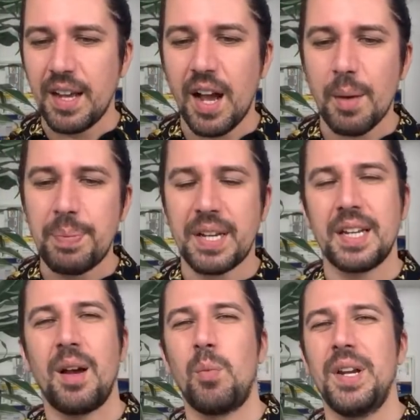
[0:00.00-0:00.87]
They are
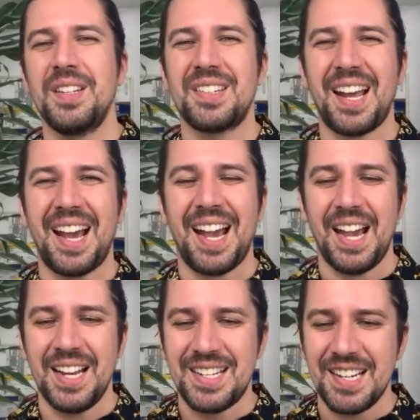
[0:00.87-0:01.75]
picking up wins
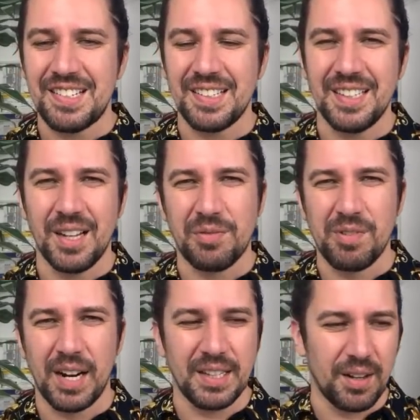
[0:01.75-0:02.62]
at a decent enough
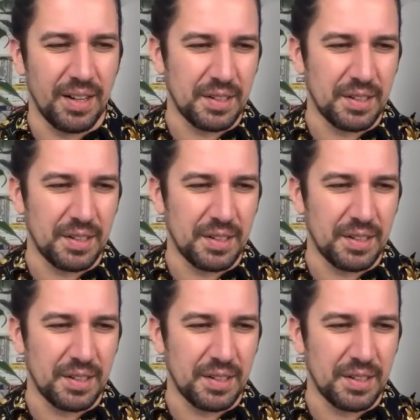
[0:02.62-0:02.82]
rate, though.